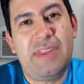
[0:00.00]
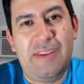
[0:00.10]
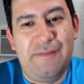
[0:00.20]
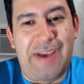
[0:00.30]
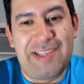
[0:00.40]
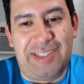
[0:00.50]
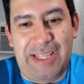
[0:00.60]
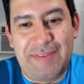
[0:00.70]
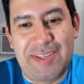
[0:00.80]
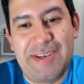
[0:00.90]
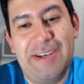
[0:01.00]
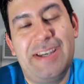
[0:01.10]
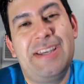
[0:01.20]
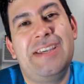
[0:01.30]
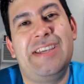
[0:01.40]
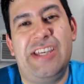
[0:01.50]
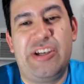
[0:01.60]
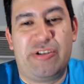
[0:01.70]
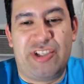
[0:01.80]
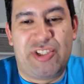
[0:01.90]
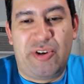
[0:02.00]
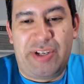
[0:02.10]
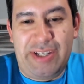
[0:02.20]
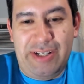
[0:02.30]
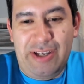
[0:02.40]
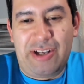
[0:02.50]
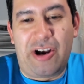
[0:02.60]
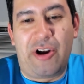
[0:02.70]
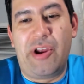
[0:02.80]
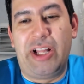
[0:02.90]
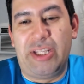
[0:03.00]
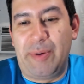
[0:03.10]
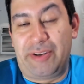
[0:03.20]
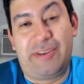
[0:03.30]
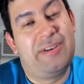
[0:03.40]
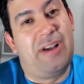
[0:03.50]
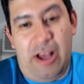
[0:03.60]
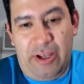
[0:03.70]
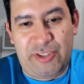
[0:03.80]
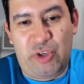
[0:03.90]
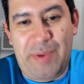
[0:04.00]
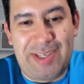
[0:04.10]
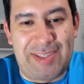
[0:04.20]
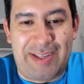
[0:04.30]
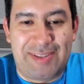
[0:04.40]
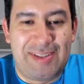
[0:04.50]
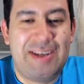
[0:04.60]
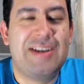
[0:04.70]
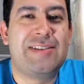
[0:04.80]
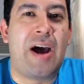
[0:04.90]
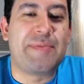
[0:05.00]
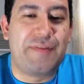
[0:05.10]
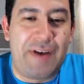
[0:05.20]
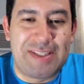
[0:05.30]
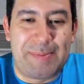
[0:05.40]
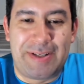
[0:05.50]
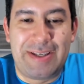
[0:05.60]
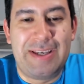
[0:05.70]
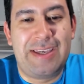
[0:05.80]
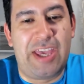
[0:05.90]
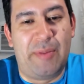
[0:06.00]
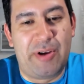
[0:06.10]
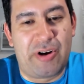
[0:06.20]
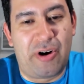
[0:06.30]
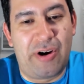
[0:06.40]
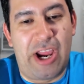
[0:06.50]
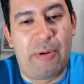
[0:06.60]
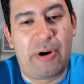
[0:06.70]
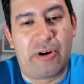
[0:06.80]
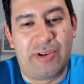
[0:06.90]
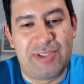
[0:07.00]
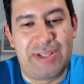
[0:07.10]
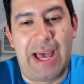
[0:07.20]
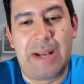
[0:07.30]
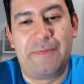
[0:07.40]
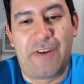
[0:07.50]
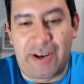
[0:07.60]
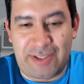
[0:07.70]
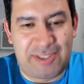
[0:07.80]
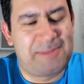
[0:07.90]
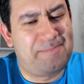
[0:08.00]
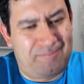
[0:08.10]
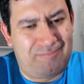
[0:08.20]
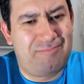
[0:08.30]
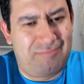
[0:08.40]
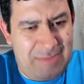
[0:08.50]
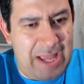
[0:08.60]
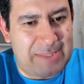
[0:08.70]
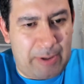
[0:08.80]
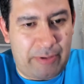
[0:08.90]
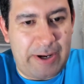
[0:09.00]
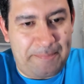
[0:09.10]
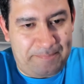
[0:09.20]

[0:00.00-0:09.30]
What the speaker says: Vasilevsky, Igor Shesterkin, Connor Hellebuck, also makes sense. Top defensemen, Cale Makar, Erik Karlsson, Adam Fox. Yeah, that's about right.